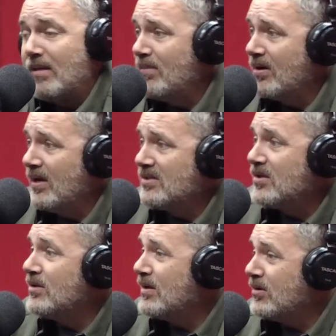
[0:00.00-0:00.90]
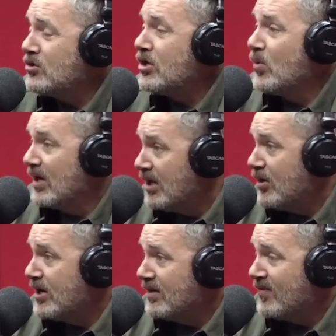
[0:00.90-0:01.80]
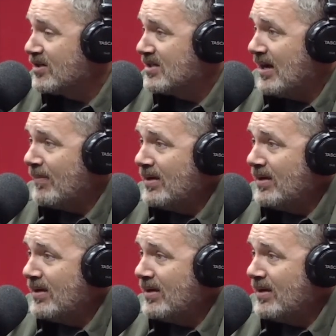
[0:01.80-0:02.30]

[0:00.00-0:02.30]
But go ahead. So you weren't alone on your first stop.